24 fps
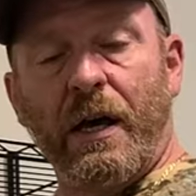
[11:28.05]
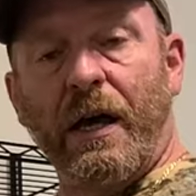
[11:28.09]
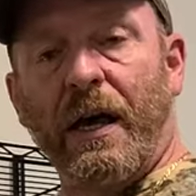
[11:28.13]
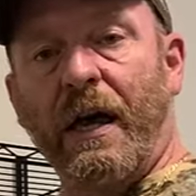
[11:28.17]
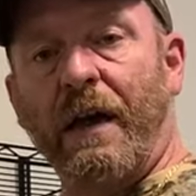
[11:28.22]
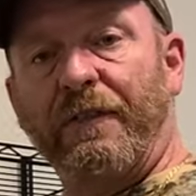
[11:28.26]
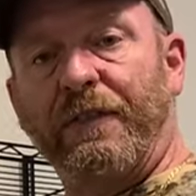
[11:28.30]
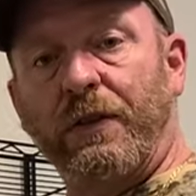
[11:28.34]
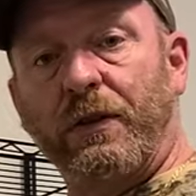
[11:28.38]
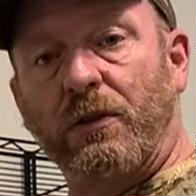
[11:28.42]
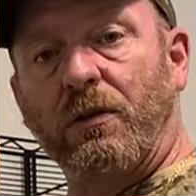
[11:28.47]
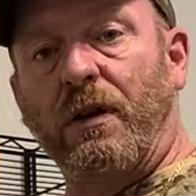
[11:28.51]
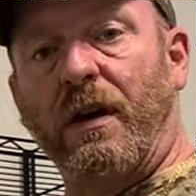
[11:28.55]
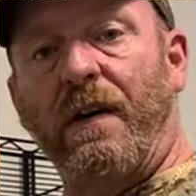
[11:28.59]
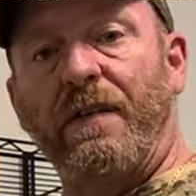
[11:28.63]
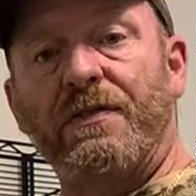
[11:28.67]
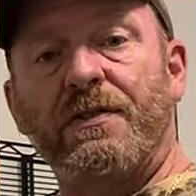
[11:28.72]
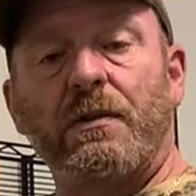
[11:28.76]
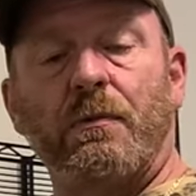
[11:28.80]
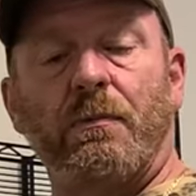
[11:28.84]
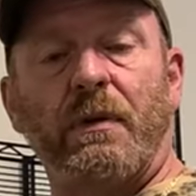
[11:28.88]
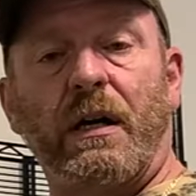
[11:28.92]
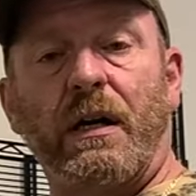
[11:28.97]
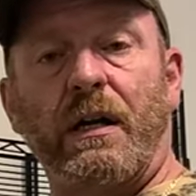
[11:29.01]
If you do have
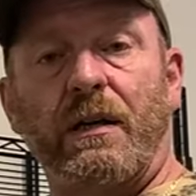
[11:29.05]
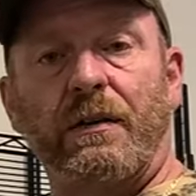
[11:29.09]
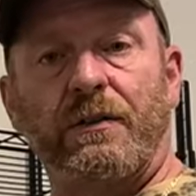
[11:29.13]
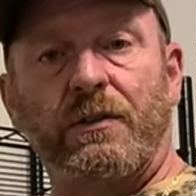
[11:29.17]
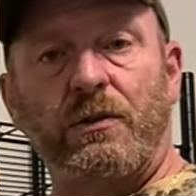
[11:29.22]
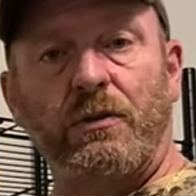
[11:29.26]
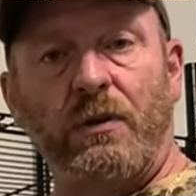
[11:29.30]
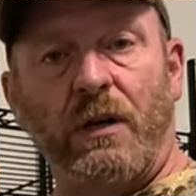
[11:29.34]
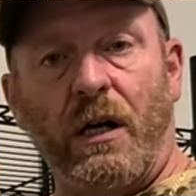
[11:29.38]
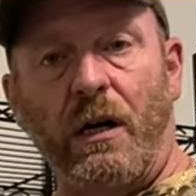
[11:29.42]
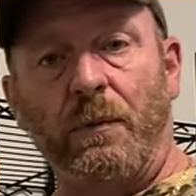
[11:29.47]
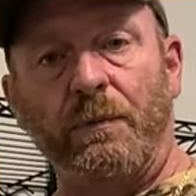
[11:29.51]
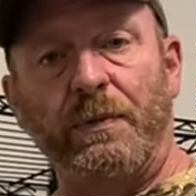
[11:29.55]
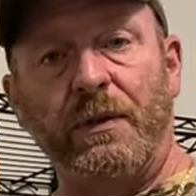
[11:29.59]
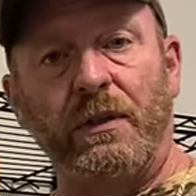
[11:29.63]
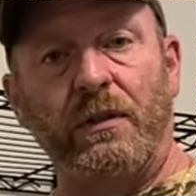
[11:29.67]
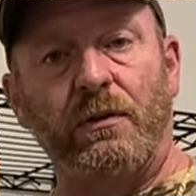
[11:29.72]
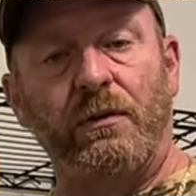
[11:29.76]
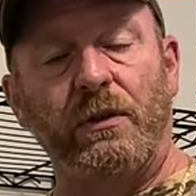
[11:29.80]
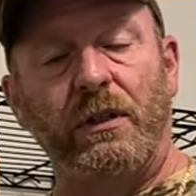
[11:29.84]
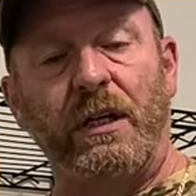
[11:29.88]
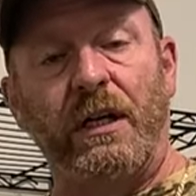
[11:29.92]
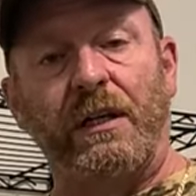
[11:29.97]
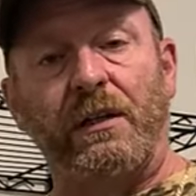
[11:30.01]
somebody to help
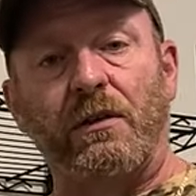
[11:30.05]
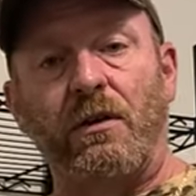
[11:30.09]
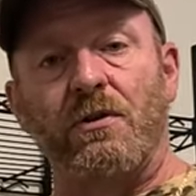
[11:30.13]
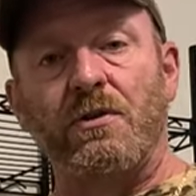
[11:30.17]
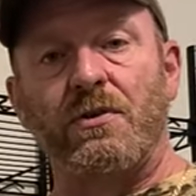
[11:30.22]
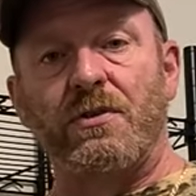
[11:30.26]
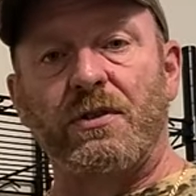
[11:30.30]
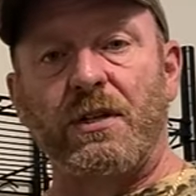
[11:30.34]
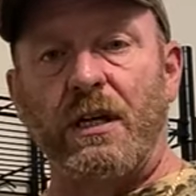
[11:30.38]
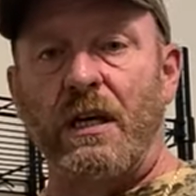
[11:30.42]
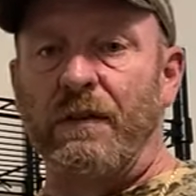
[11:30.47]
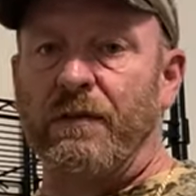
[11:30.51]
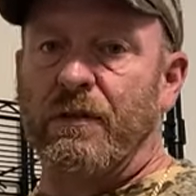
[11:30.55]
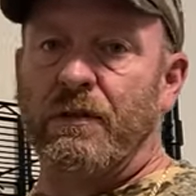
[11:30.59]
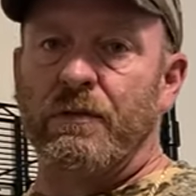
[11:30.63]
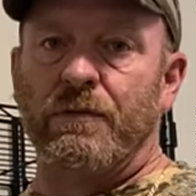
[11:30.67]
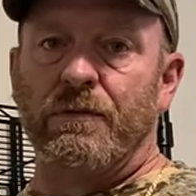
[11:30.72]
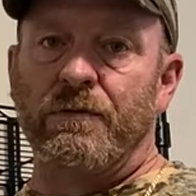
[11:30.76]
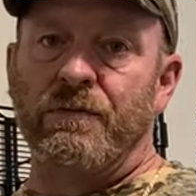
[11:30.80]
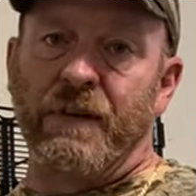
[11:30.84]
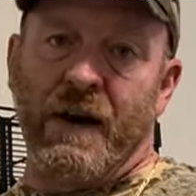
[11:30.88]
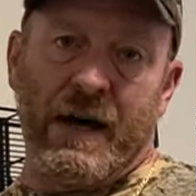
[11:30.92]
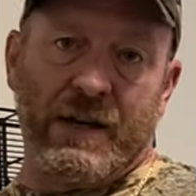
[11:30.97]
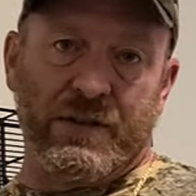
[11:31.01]
you, it goes even
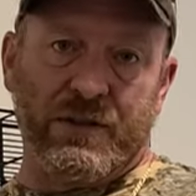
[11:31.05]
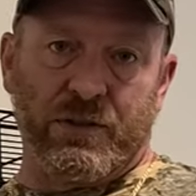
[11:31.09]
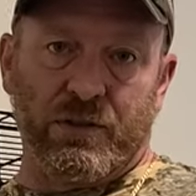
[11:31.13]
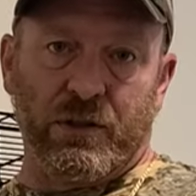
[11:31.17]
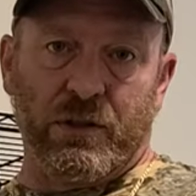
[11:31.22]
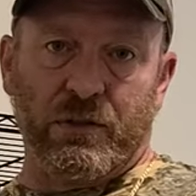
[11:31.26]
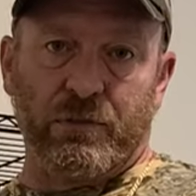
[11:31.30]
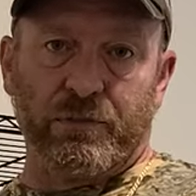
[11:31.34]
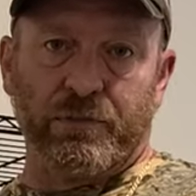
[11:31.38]
faster.